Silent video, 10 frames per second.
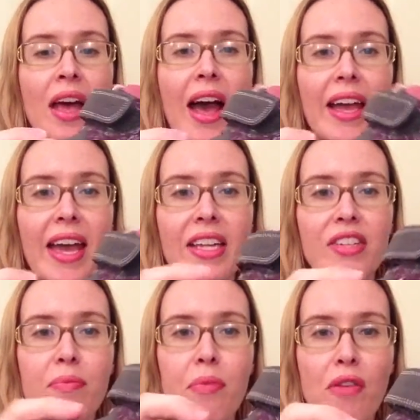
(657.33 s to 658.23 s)
a kind
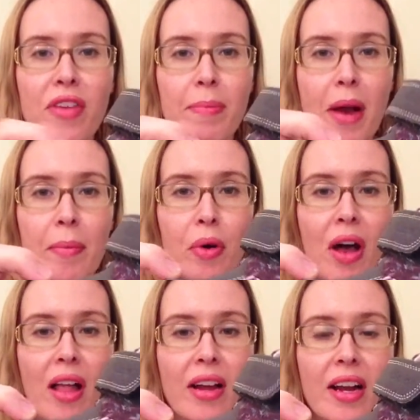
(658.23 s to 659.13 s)
of mauvey purple
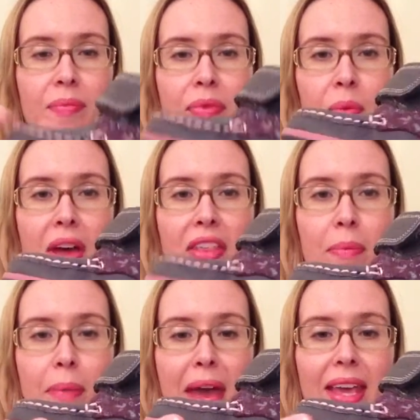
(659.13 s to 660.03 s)
colour with
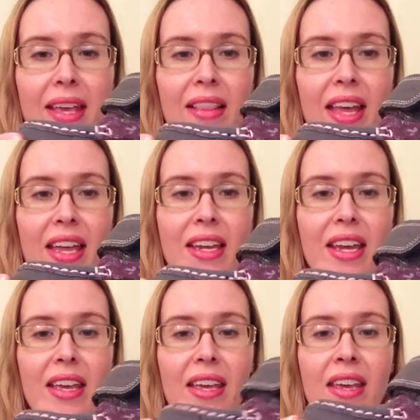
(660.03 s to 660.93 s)
pink
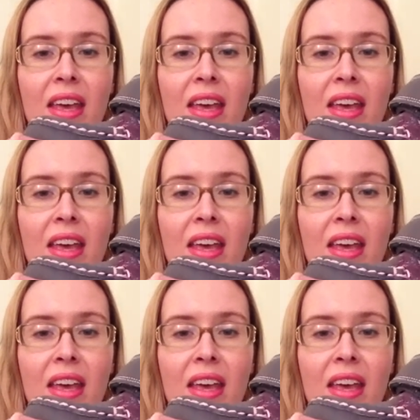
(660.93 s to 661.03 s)
lining